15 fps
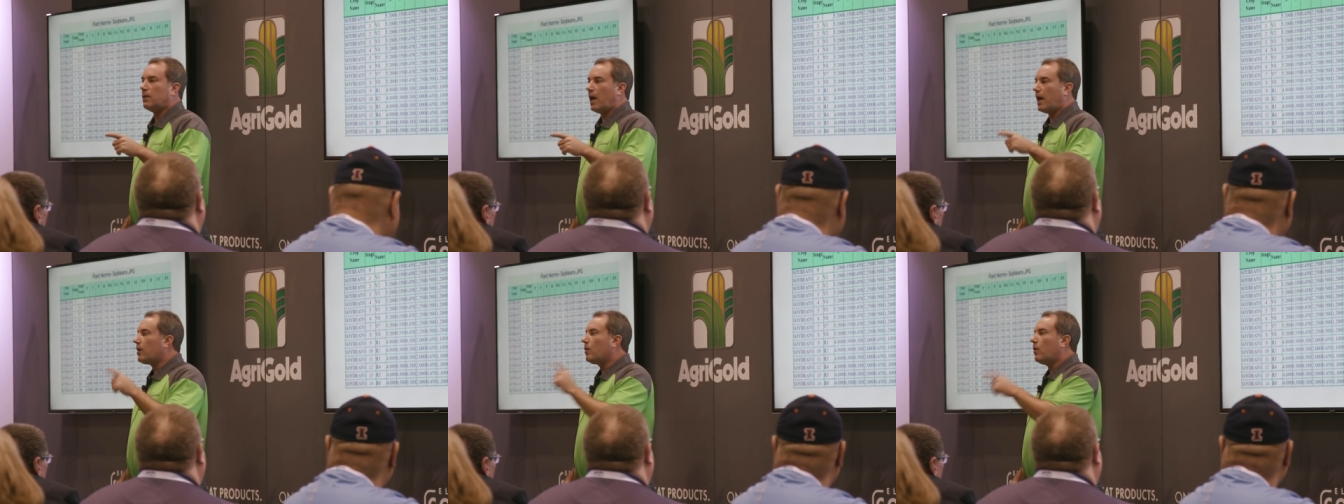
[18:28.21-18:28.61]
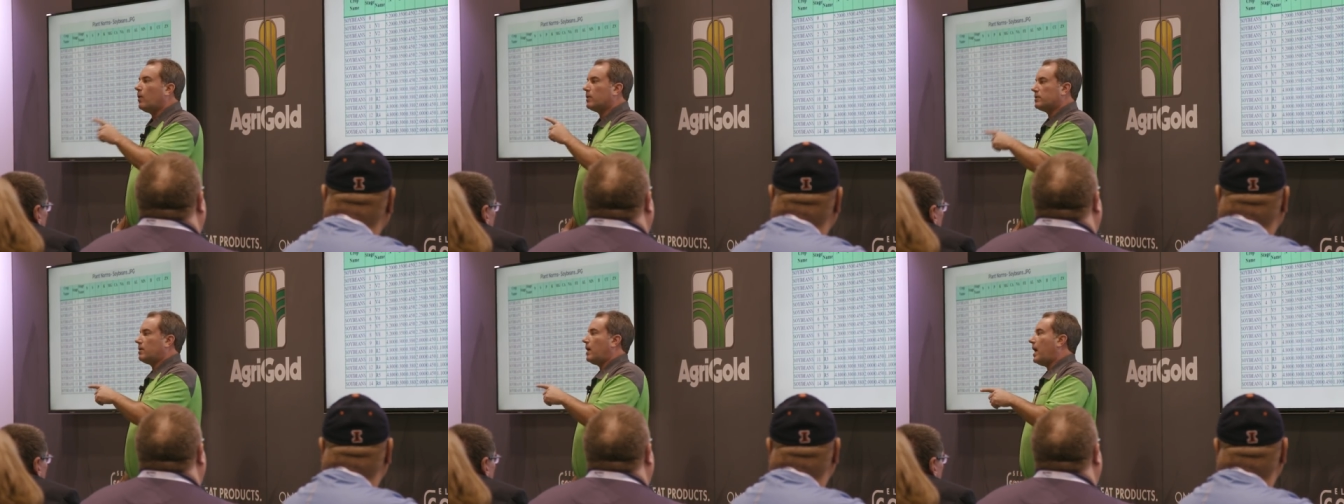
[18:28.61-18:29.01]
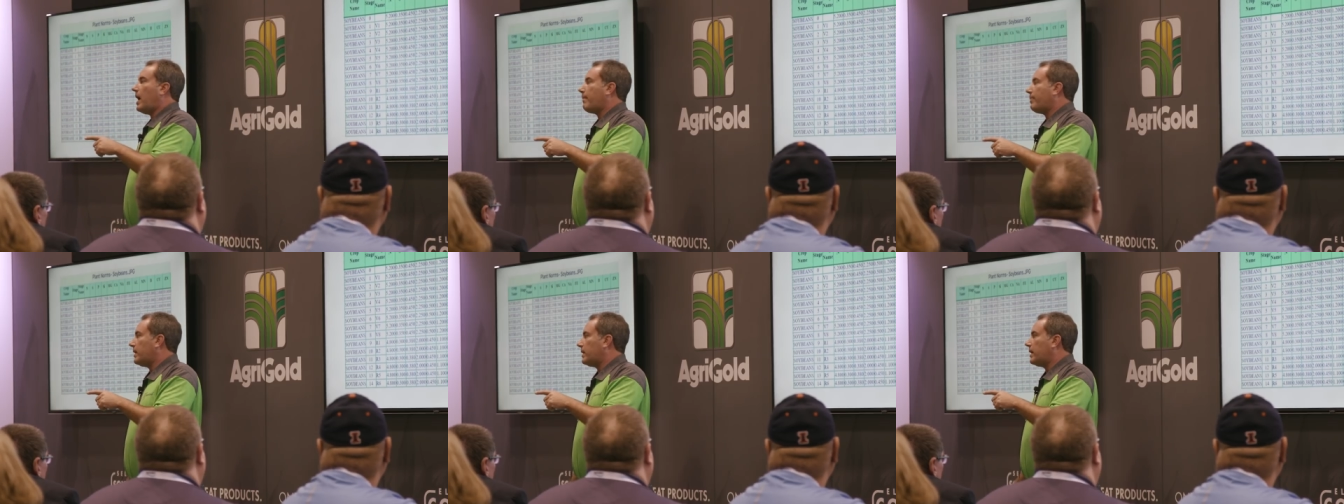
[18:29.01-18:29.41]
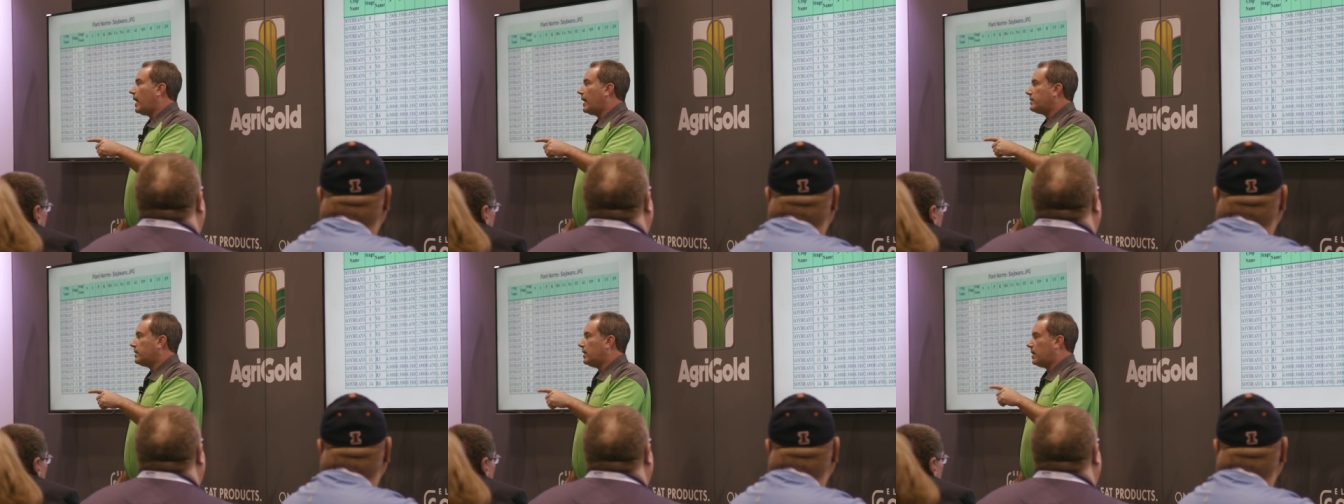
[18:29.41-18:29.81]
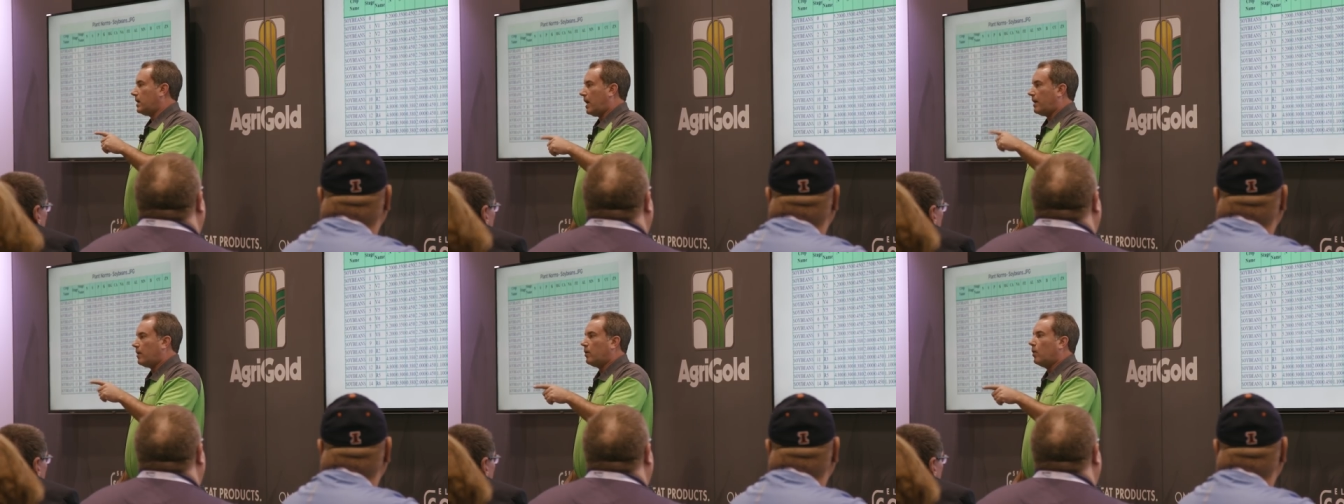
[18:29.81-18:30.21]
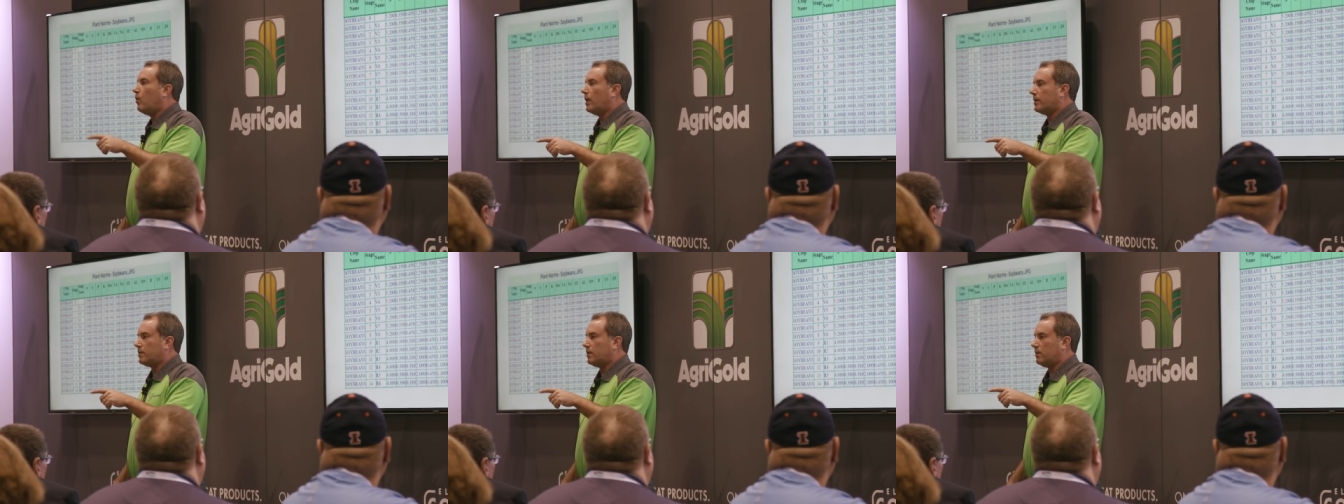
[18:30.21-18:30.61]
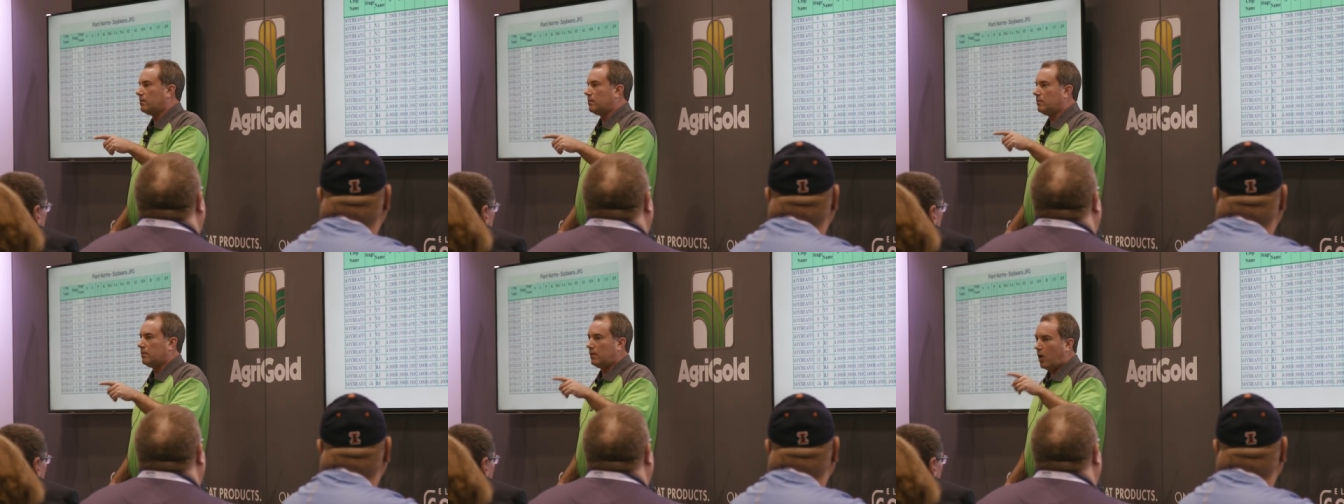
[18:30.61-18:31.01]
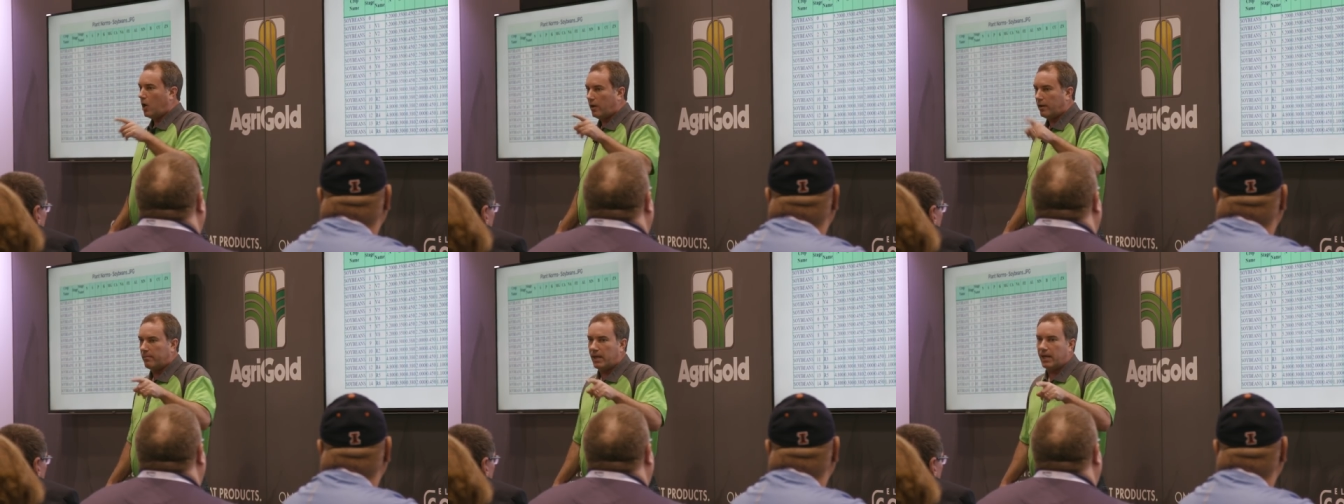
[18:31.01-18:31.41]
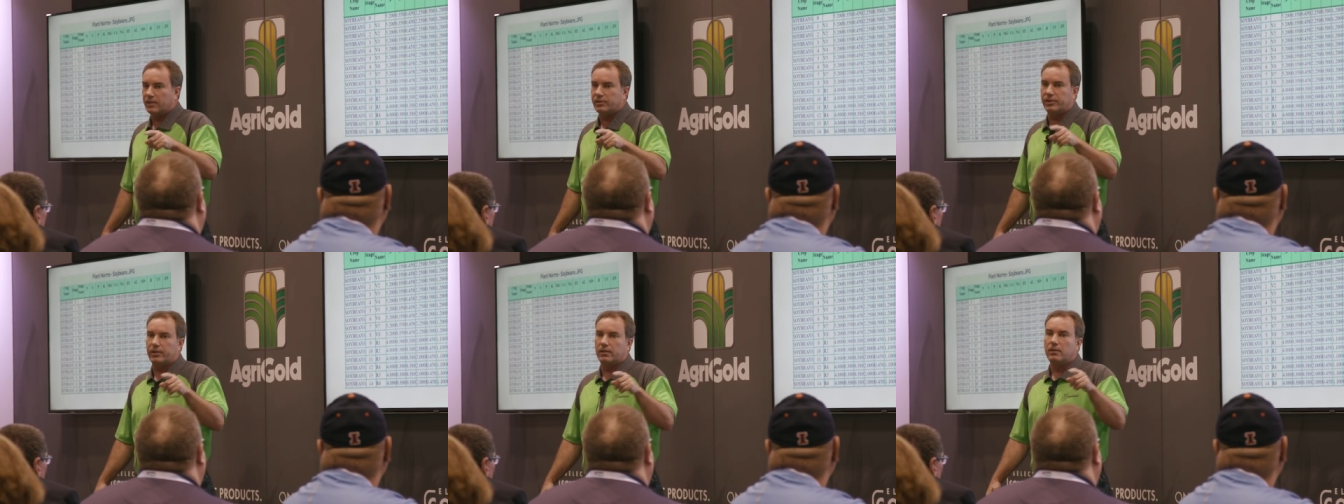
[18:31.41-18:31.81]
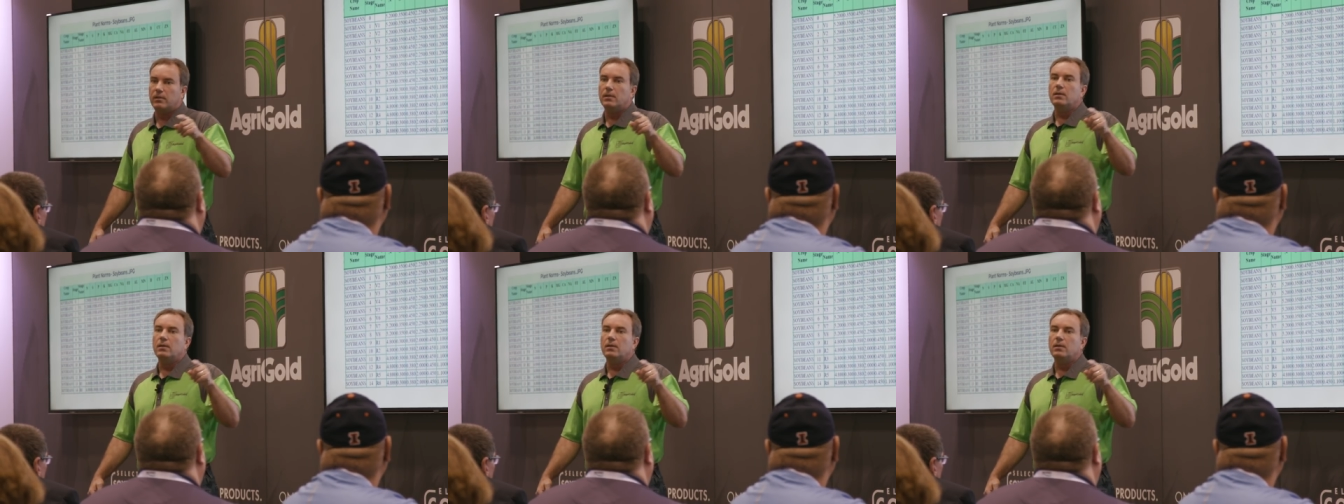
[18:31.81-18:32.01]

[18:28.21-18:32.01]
I don't know what's going to happen in 19, and I don't know what all the major